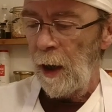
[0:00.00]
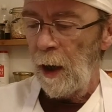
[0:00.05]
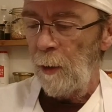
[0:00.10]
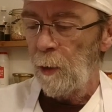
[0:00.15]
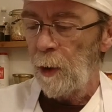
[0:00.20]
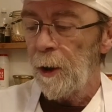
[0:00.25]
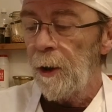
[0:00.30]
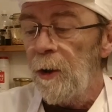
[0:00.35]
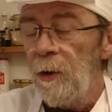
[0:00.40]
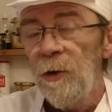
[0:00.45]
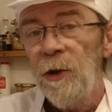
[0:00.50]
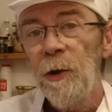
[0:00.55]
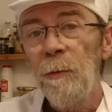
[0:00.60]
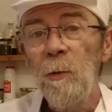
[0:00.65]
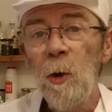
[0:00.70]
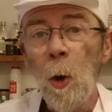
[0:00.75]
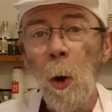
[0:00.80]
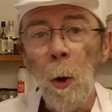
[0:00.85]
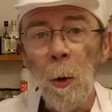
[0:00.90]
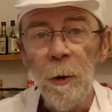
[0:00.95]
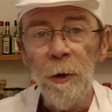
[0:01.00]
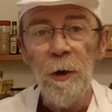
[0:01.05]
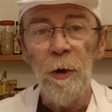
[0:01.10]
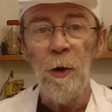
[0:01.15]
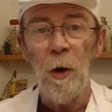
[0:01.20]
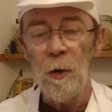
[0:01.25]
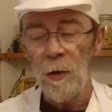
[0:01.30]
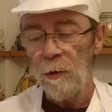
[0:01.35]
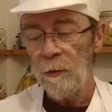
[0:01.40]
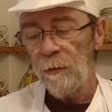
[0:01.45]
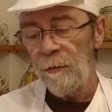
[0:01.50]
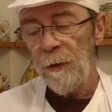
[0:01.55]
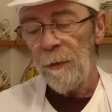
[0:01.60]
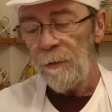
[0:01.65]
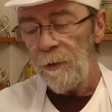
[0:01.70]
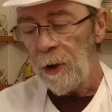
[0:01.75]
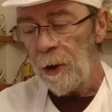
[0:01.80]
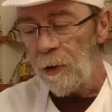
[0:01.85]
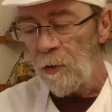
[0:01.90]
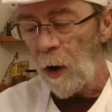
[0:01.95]
We're going to use some coconut oil,
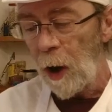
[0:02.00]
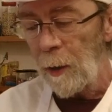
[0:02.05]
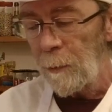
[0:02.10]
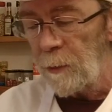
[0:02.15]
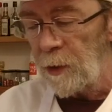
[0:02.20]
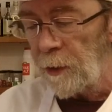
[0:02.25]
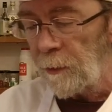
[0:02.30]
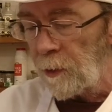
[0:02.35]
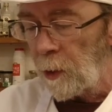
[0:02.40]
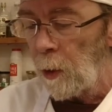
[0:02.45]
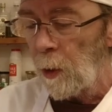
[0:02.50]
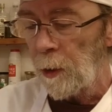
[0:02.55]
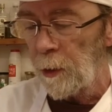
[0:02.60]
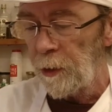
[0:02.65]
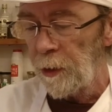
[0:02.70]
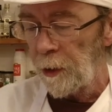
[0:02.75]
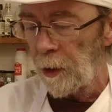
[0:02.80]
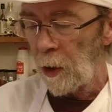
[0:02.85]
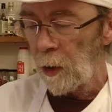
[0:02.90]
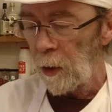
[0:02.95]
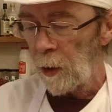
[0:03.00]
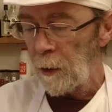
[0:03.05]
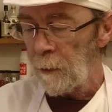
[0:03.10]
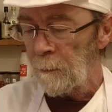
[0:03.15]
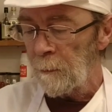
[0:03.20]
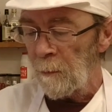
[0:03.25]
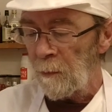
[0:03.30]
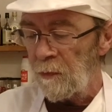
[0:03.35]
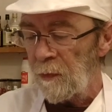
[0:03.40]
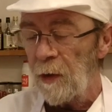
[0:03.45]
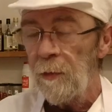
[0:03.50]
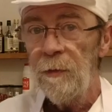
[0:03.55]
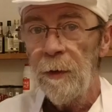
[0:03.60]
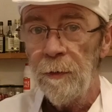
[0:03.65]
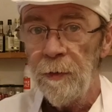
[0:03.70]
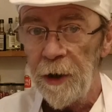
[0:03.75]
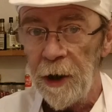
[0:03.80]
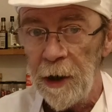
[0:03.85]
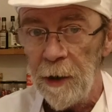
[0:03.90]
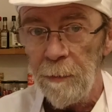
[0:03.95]
50 grams of coconut oil,
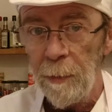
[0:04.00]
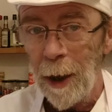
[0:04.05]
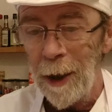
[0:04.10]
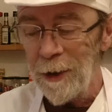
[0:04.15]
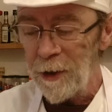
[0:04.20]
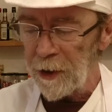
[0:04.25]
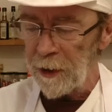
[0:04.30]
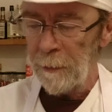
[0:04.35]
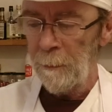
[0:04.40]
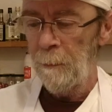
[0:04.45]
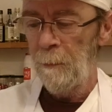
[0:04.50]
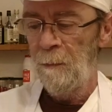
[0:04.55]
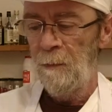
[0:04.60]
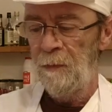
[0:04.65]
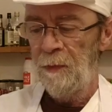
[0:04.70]
15 pence.